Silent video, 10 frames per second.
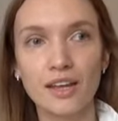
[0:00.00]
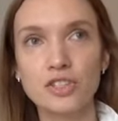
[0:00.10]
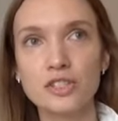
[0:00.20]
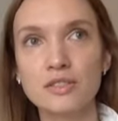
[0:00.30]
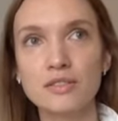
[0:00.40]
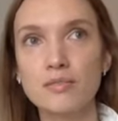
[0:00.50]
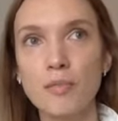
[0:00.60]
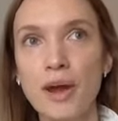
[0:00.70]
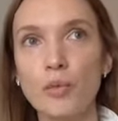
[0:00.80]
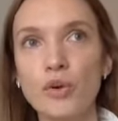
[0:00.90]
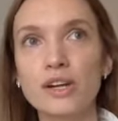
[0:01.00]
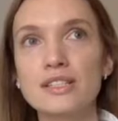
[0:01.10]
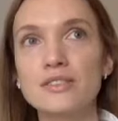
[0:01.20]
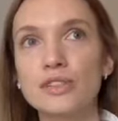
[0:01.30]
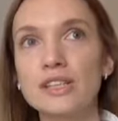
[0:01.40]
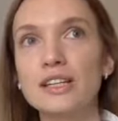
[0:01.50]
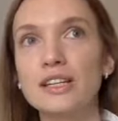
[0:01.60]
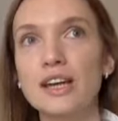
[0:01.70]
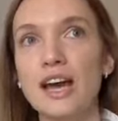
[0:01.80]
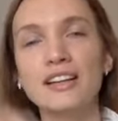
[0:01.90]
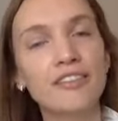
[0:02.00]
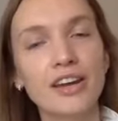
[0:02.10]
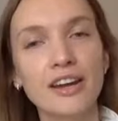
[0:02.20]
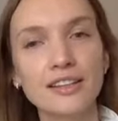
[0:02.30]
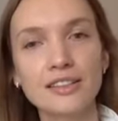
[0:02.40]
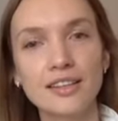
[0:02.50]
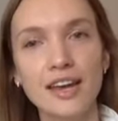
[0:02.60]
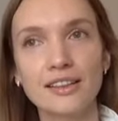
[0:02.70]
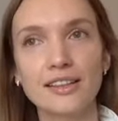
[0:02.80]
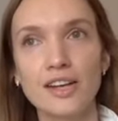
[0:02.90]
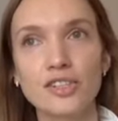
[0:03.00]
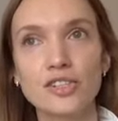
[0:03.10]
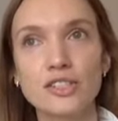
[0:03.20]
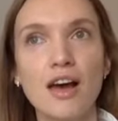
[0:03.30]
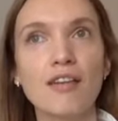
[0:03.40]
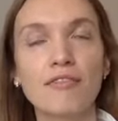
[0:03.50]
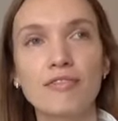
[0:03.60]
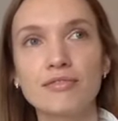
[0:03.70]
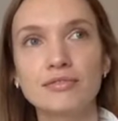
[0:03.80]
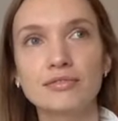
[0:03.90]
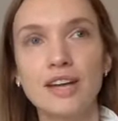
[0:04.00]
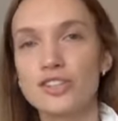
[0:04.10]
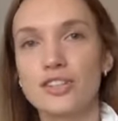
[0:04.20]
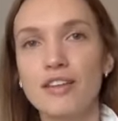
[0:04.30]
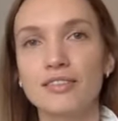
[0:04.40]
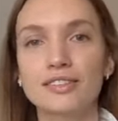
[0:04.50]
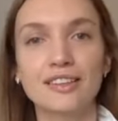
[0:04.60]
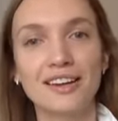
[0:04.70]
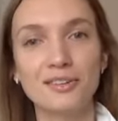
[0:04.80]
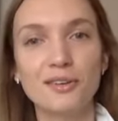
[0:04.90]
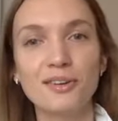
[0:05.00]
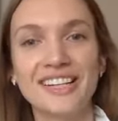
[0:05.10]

just my work is really elevated, and I just love it. I don't know.